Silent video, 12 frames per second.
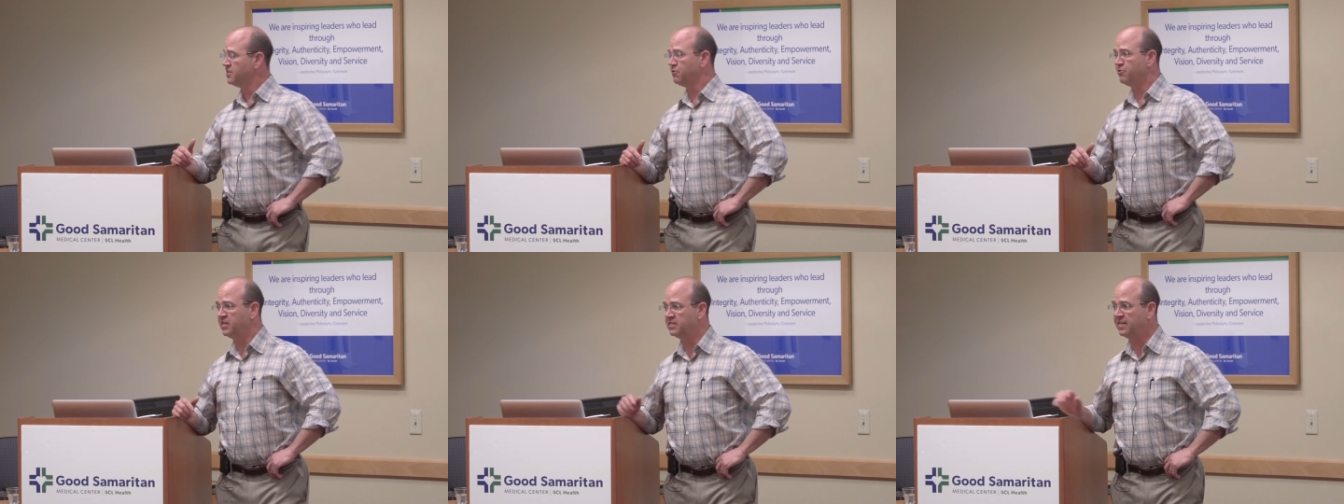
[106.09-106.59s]

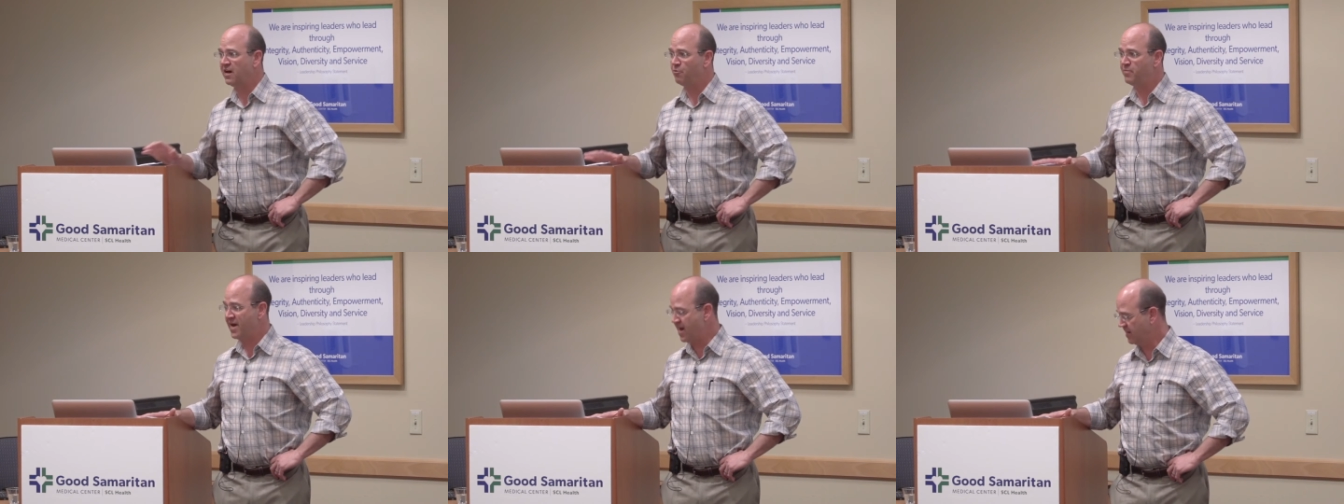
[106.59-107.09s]
So he's
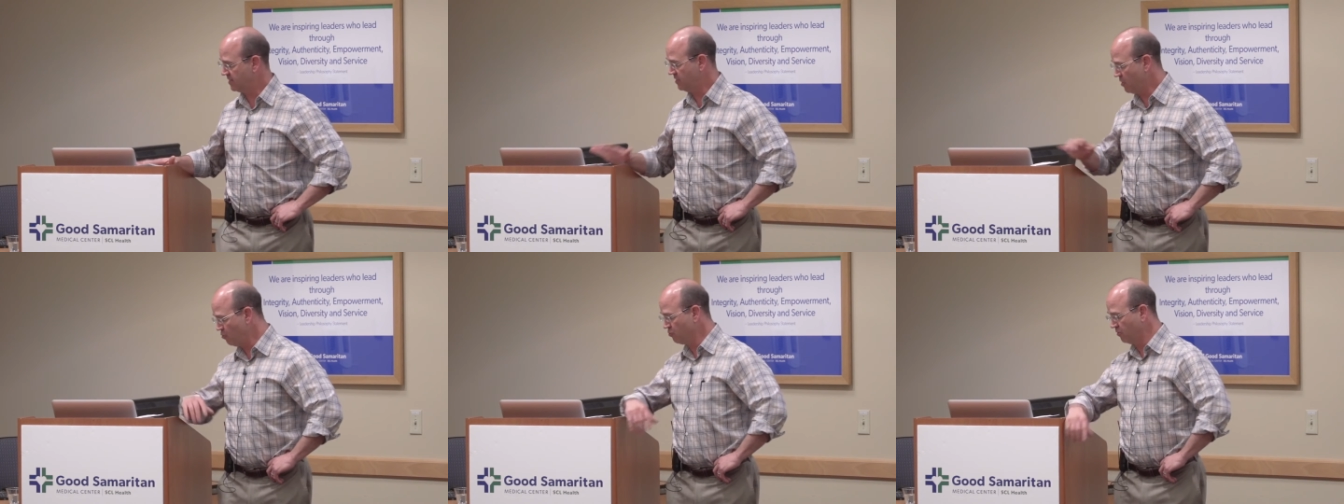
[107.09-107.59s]
now
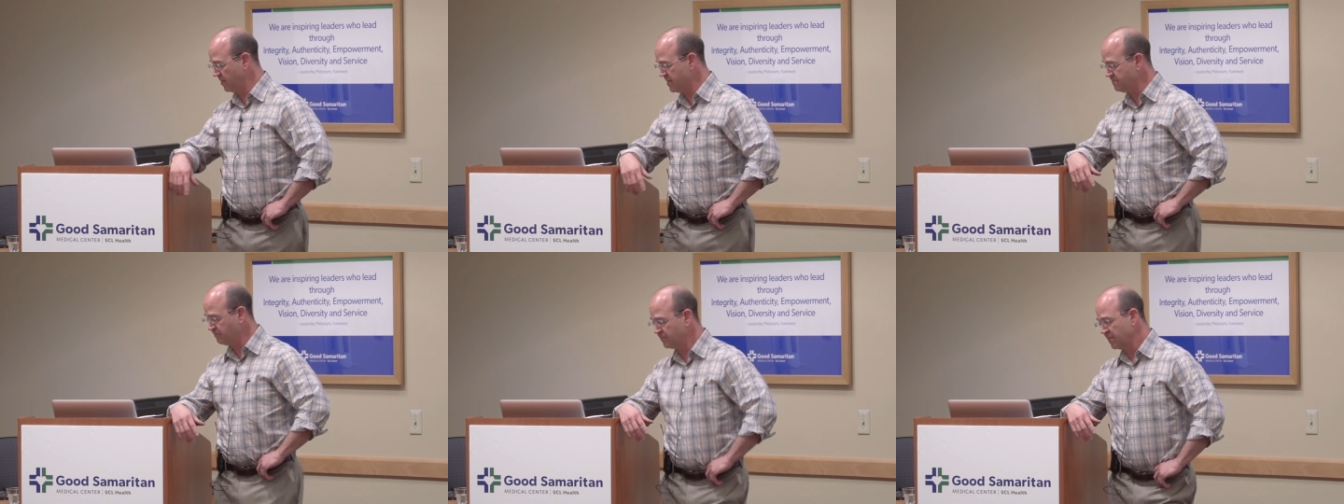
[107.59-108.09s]
back
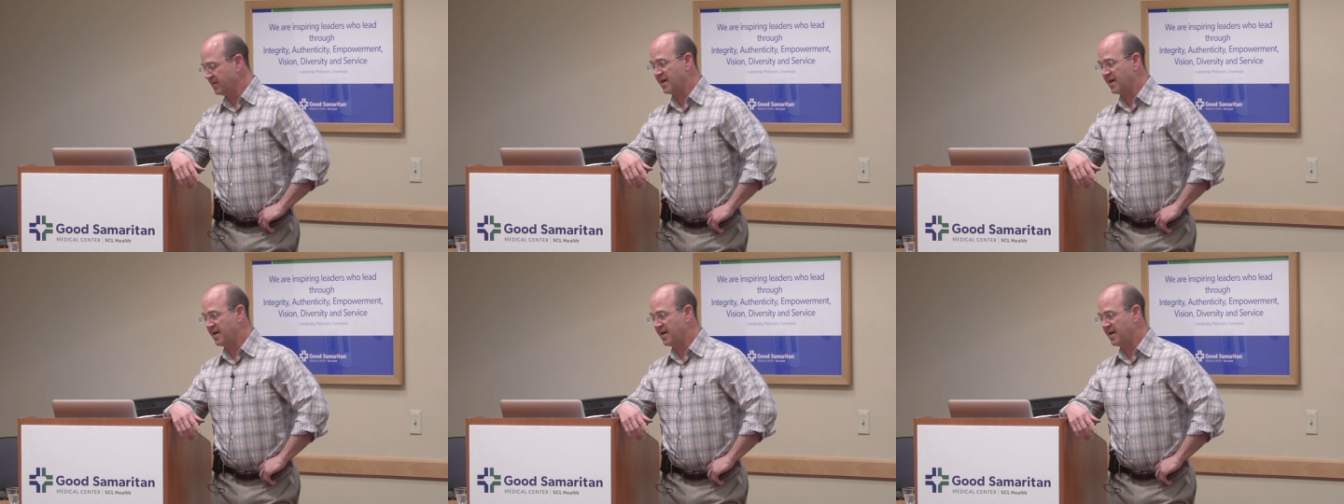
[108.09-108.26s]
locally.